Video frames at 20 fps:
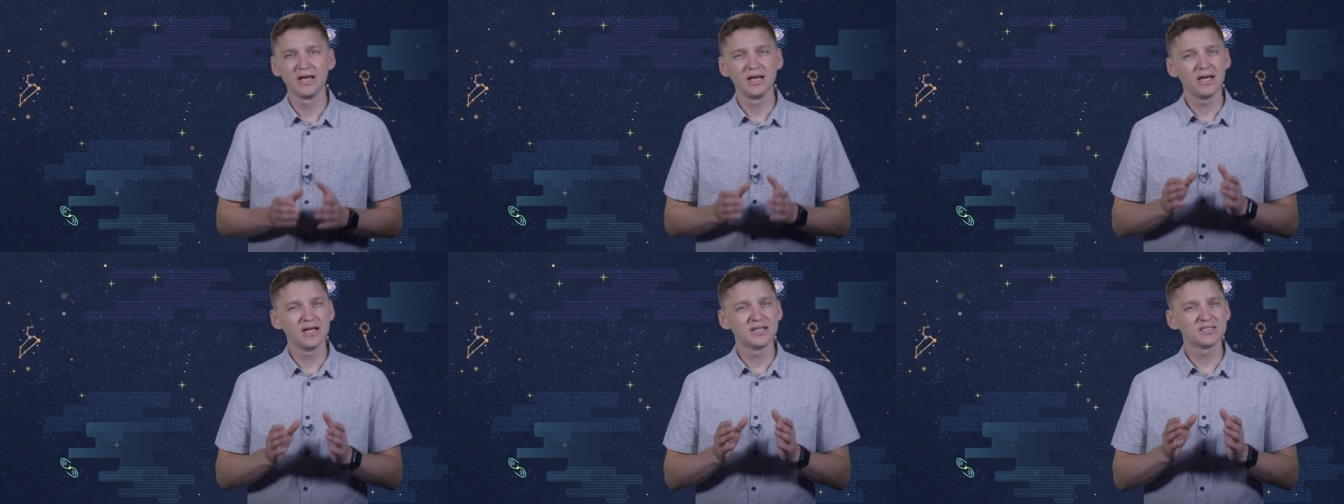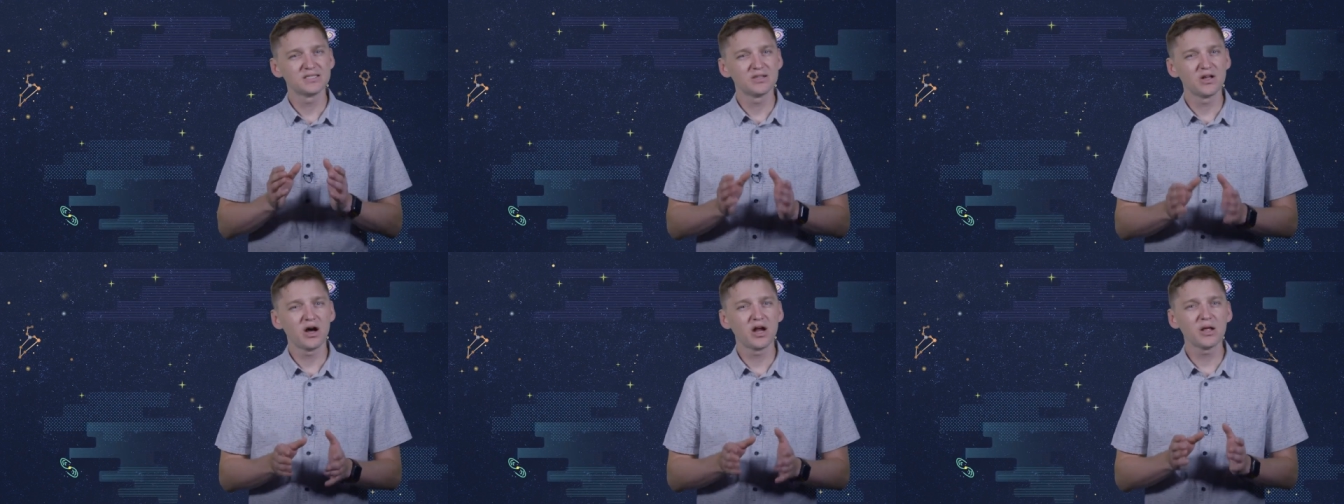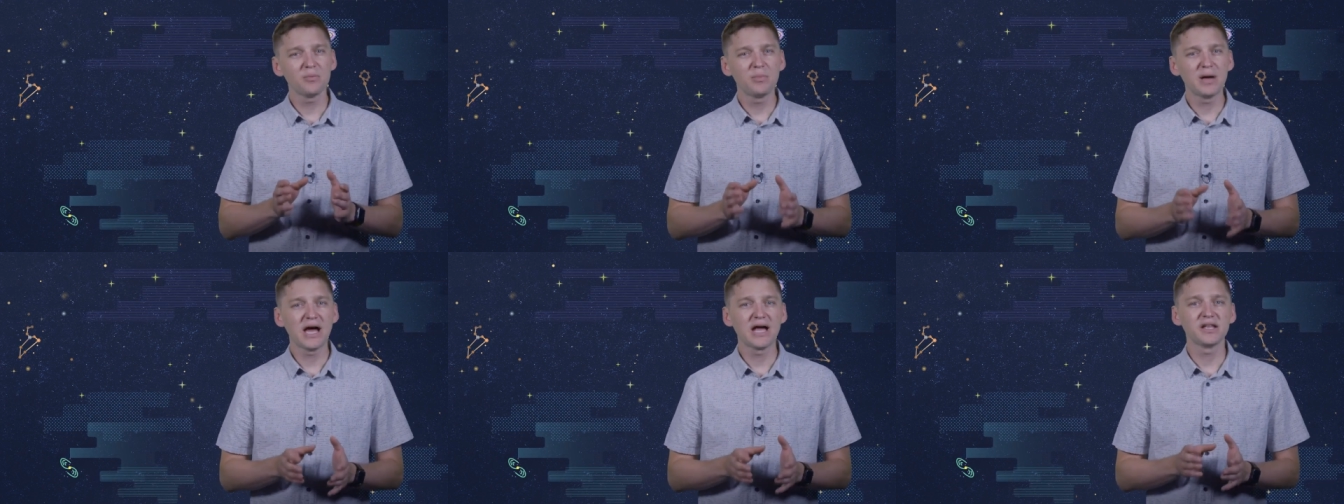it's not
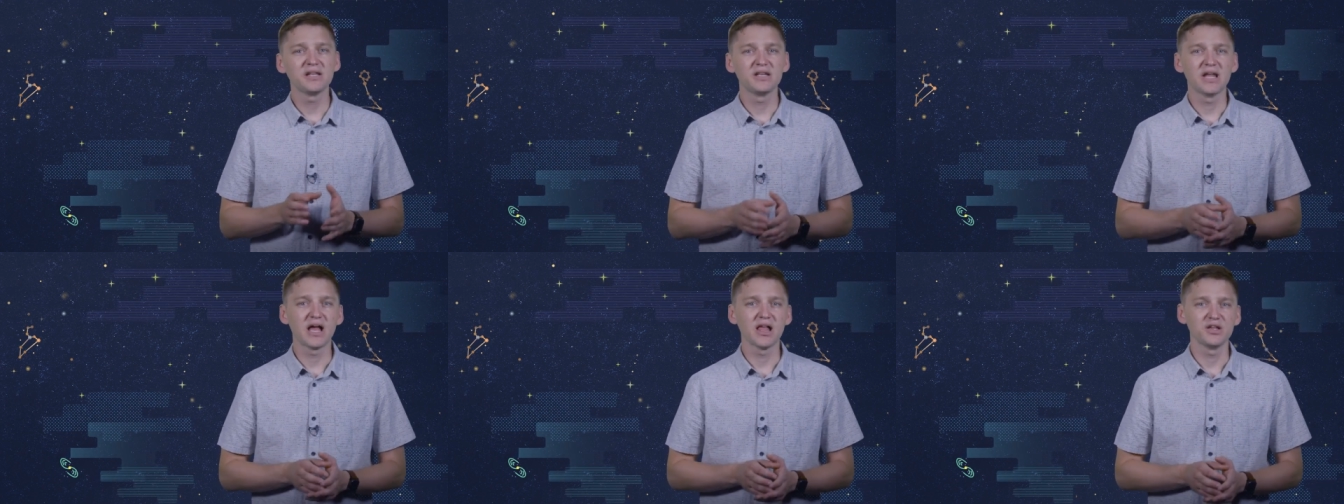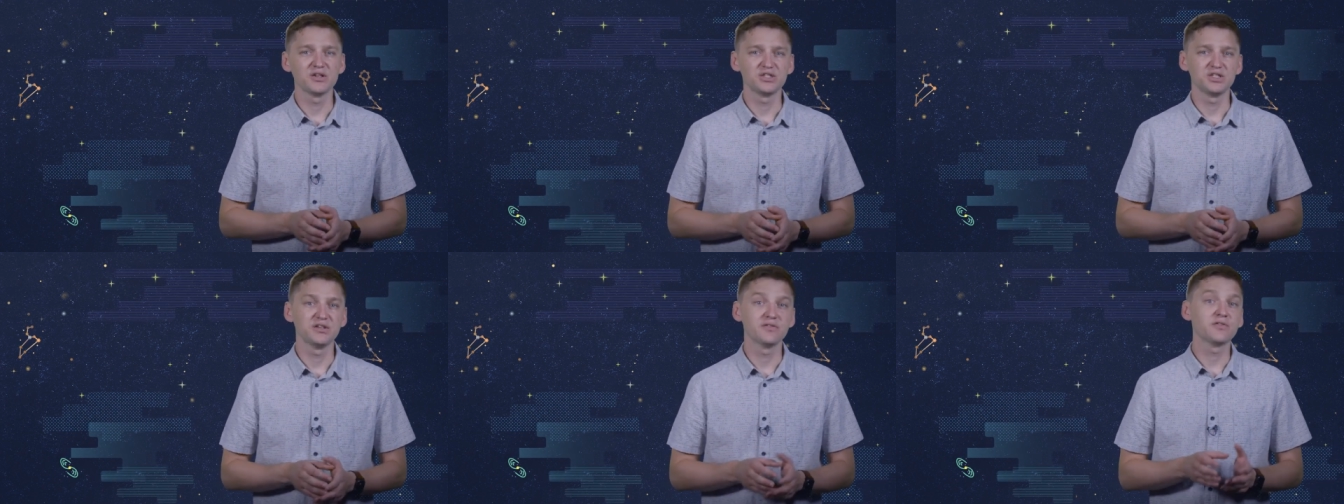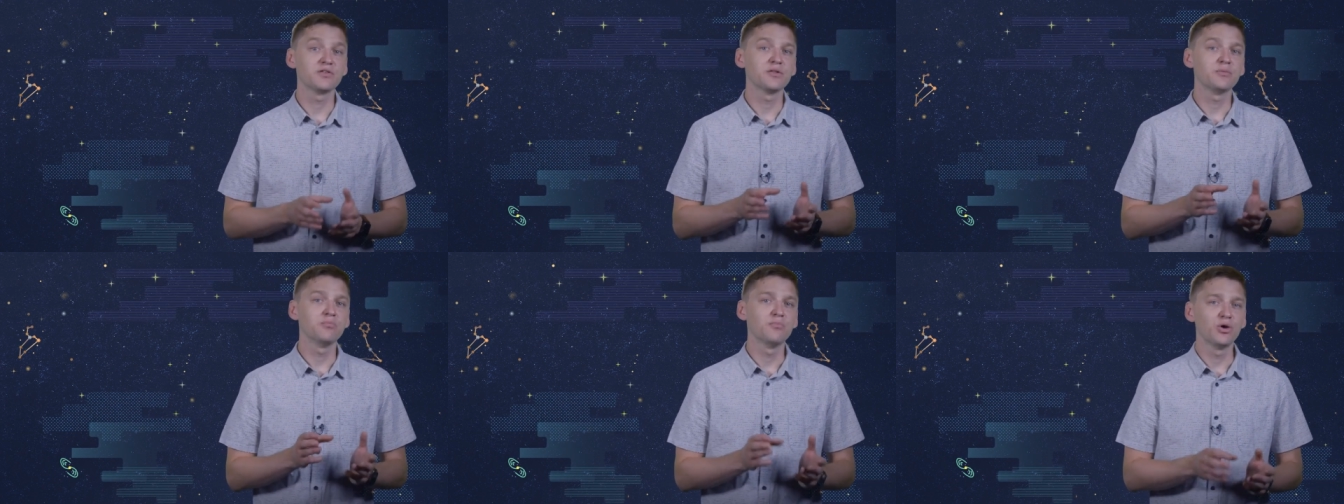a bad analogy
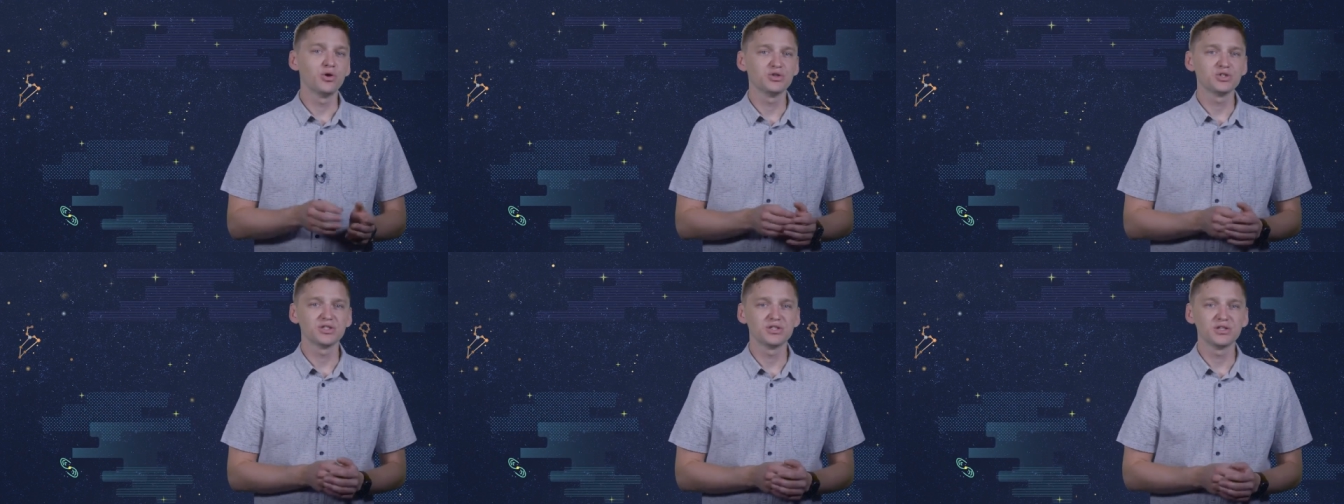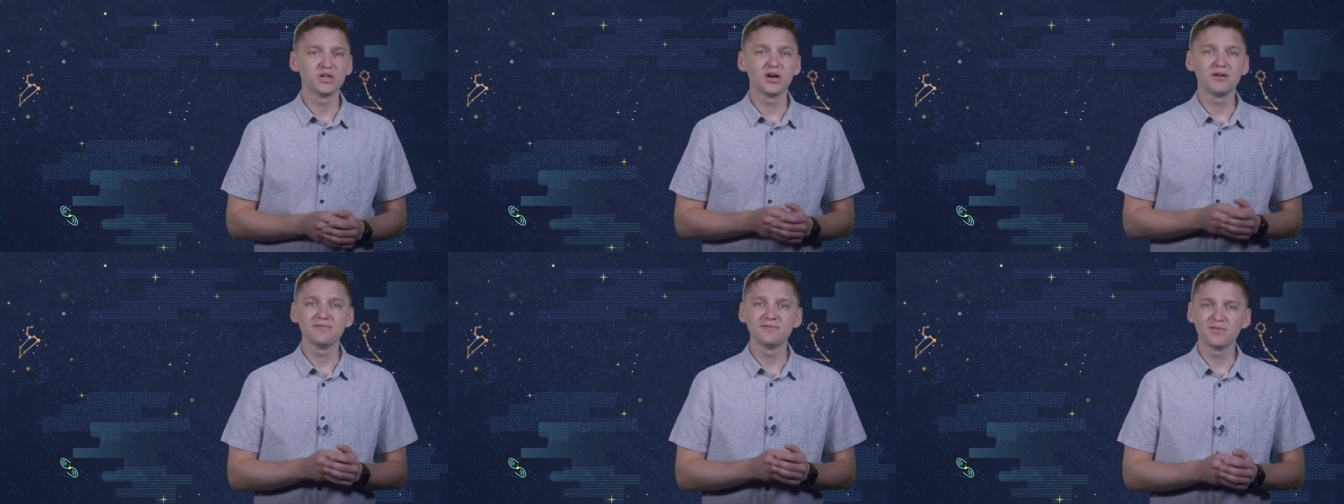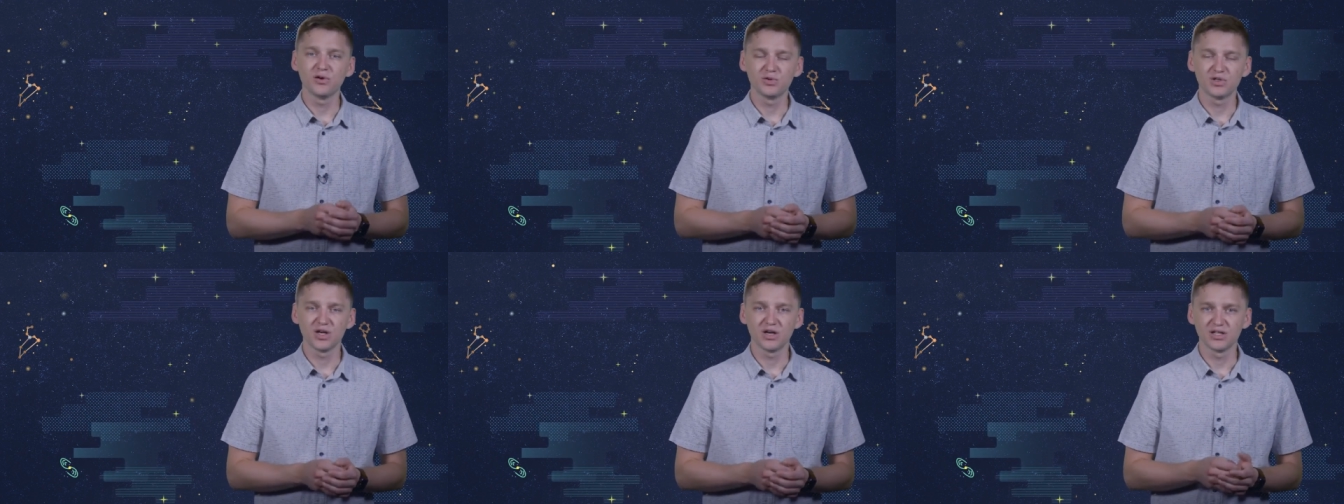for the motion of
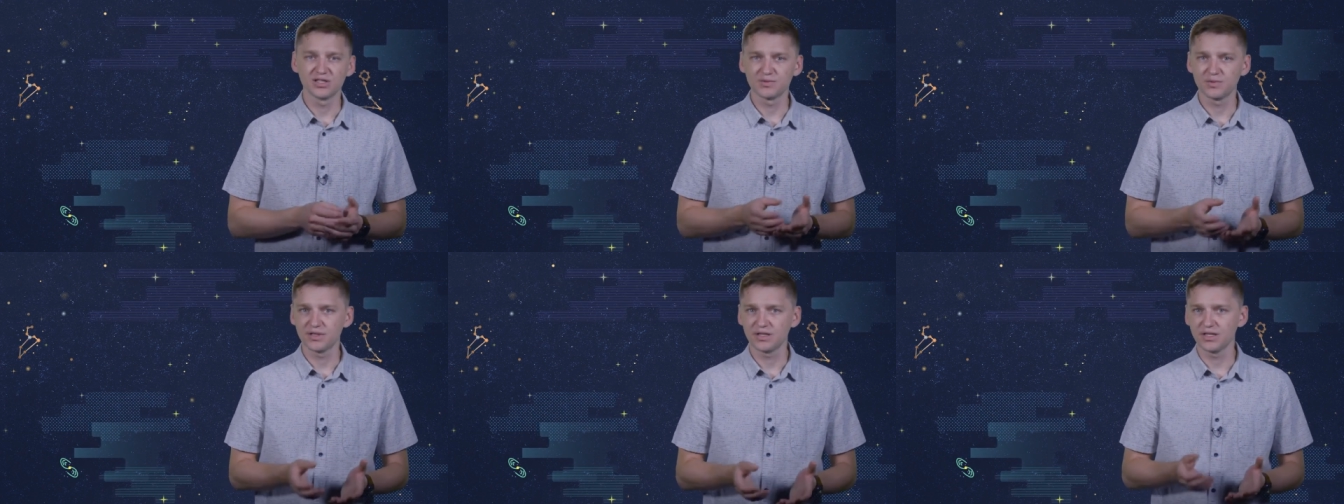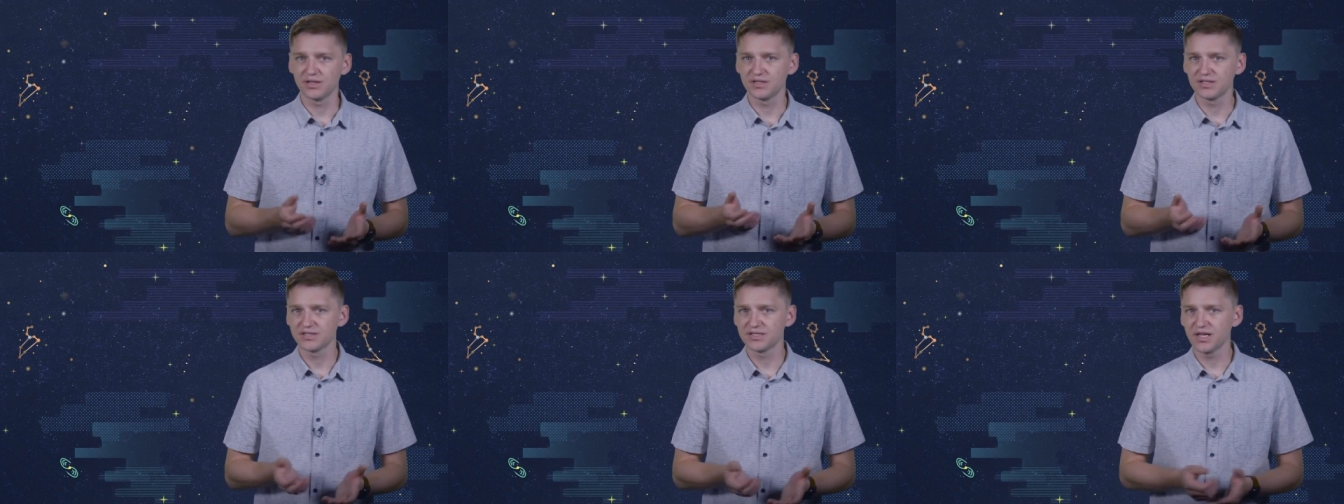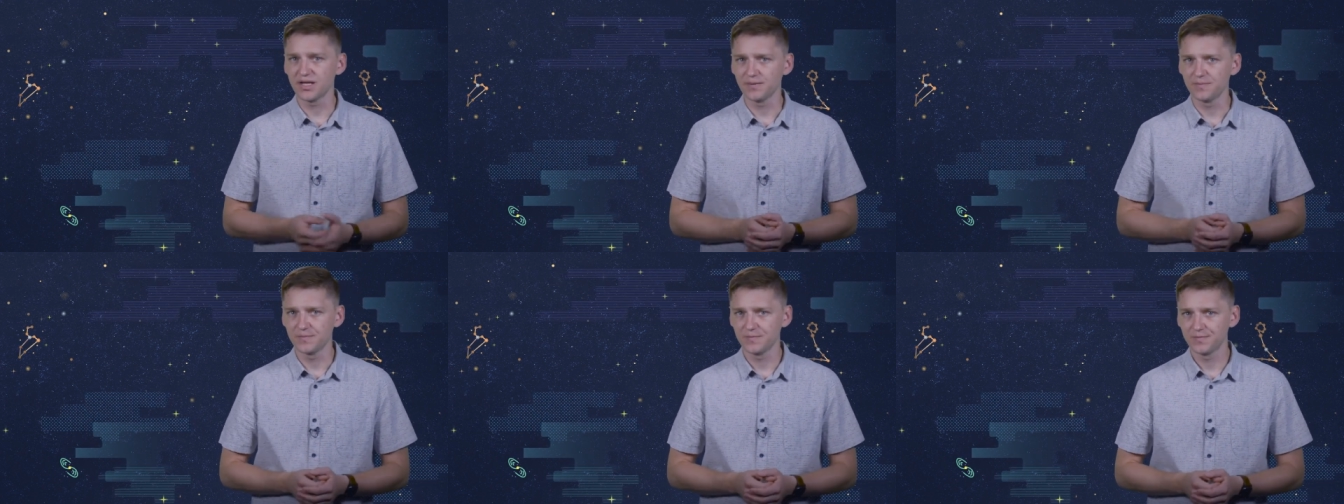photons within the
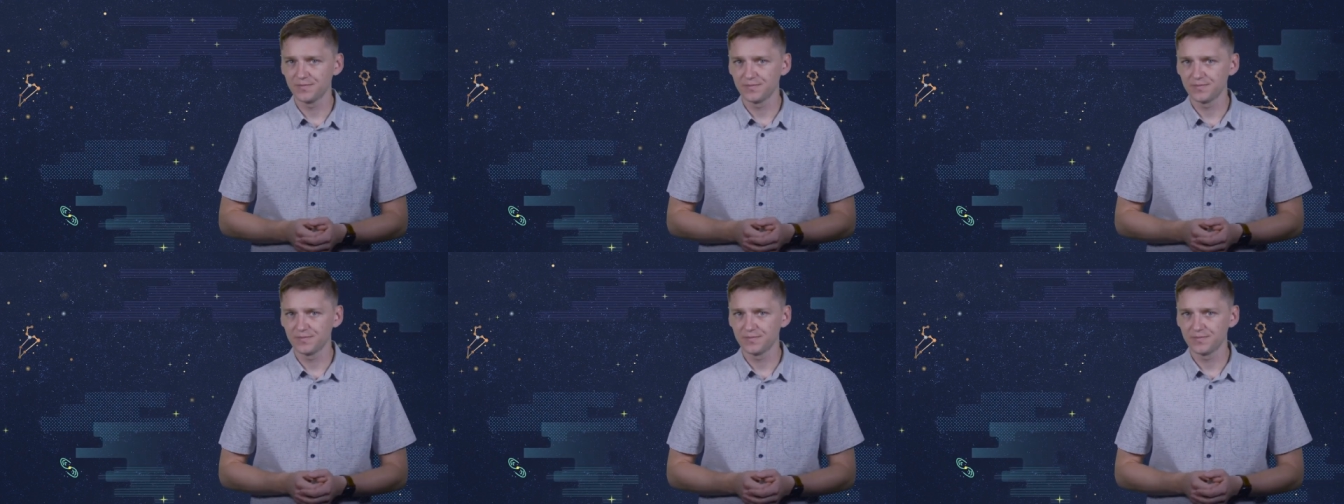sun.